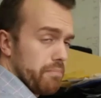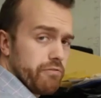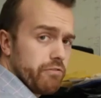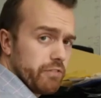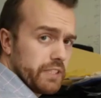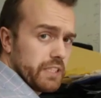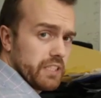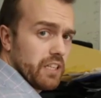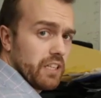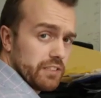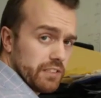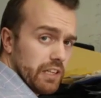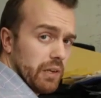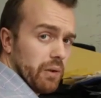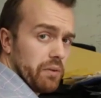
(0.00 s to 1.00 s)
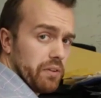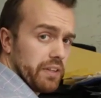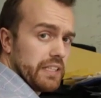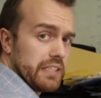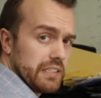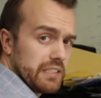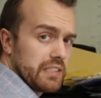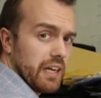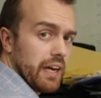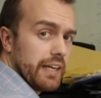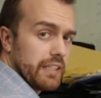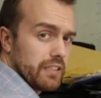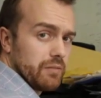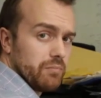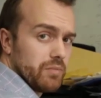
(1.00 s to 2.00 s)
pretty certain a lot of these
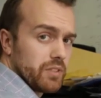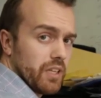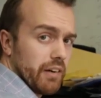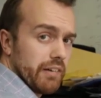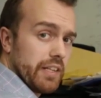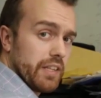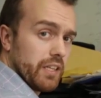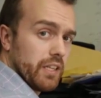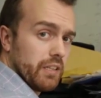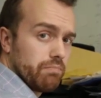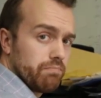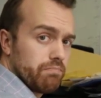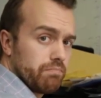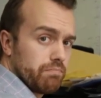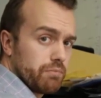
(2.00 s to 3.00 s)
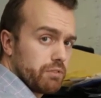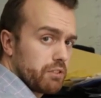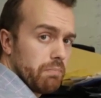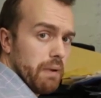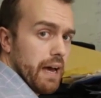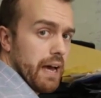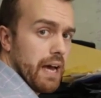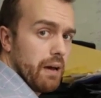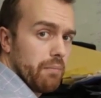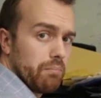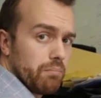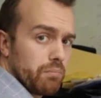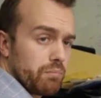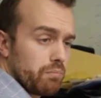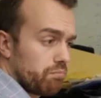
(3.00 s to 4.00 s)
items are either
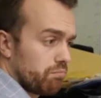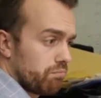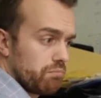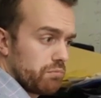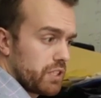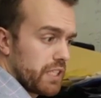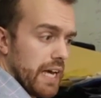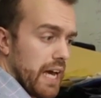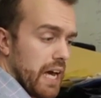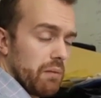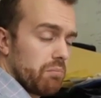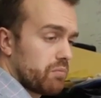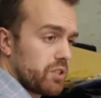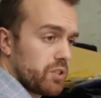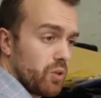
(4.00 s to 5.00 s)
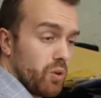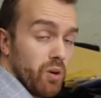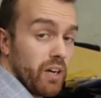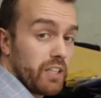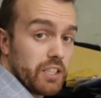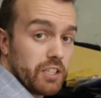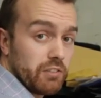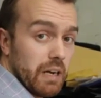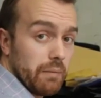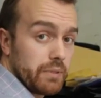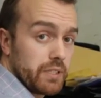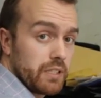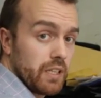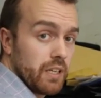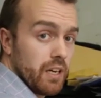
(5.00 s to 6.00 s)
spam, scams, or honey
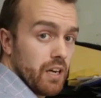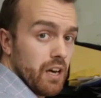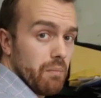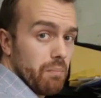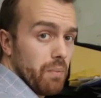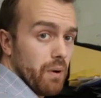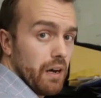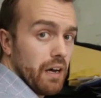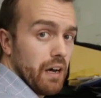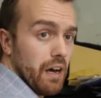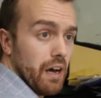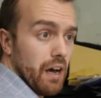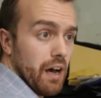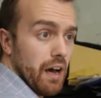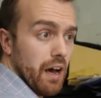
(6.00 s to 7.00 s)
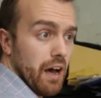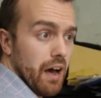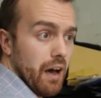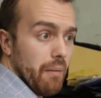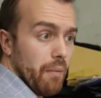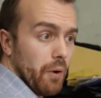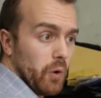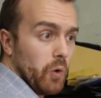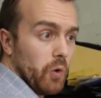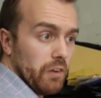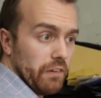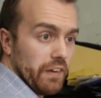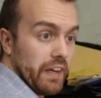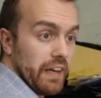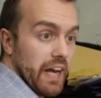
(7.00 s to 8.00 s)
traps, but among all
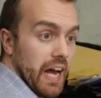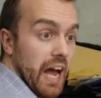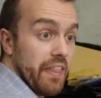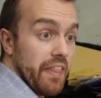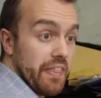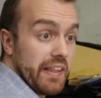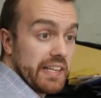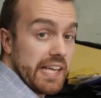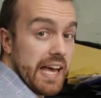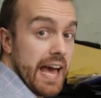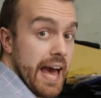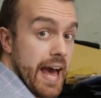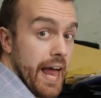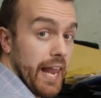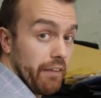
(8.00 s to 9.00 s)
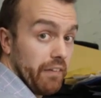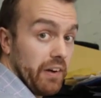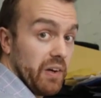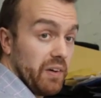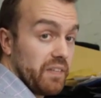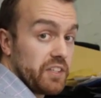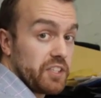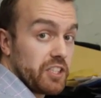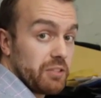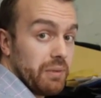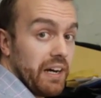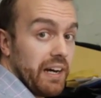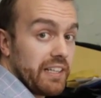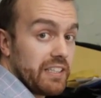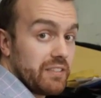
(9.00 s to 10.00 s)
of it, I think there's a hell of a lot of legitimate
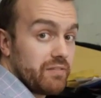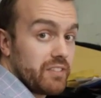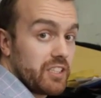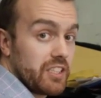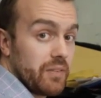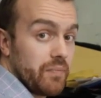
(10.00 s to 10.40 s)
items.